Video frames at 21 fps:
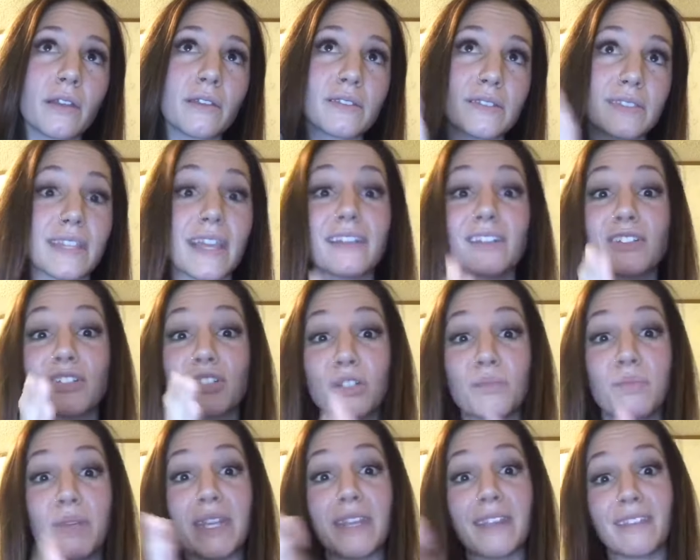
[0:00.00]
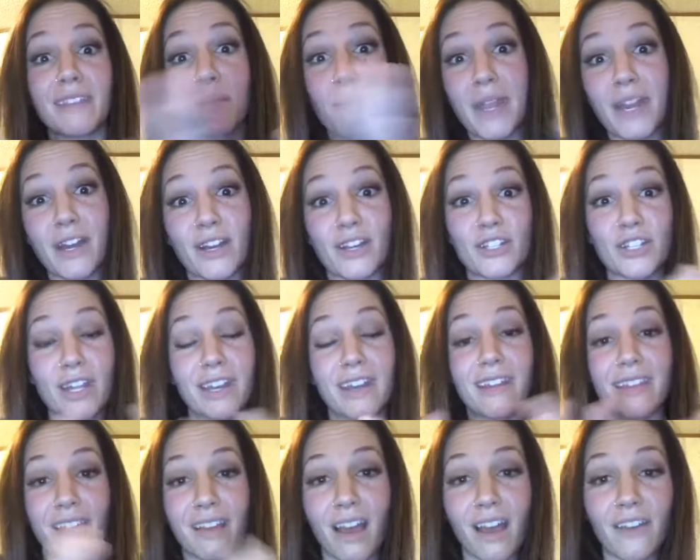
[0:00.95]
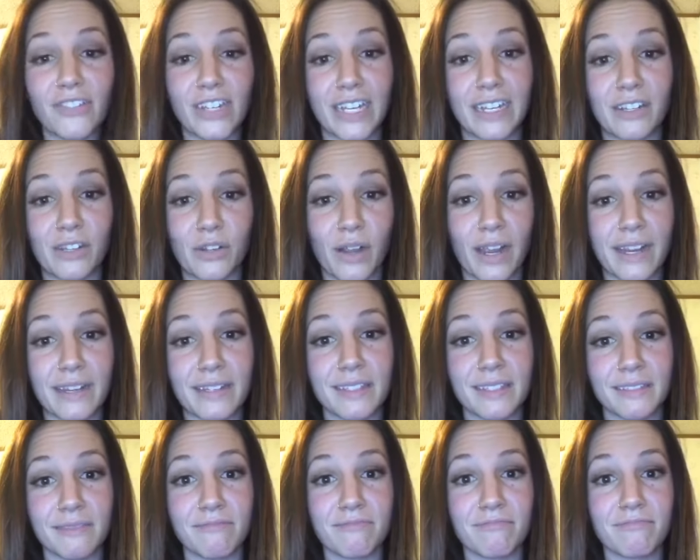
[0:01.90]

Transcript: sex should be in the marriage and in the covenant you guys